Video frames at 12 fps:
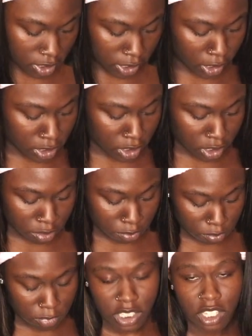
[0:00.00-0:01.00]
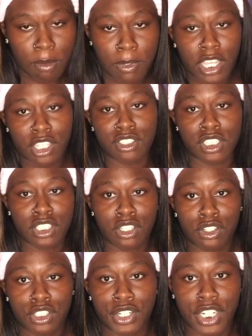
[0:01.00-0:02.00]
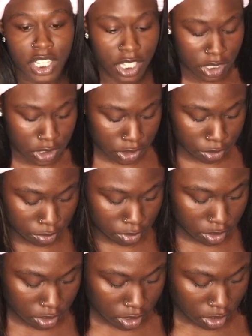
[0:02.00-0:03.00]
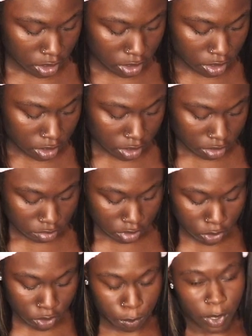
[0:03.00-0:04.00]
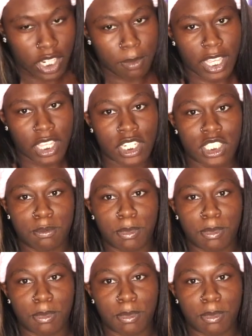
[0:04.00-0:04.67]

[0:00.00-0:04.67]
like I said I'm not using it the whole 30 days going right back in its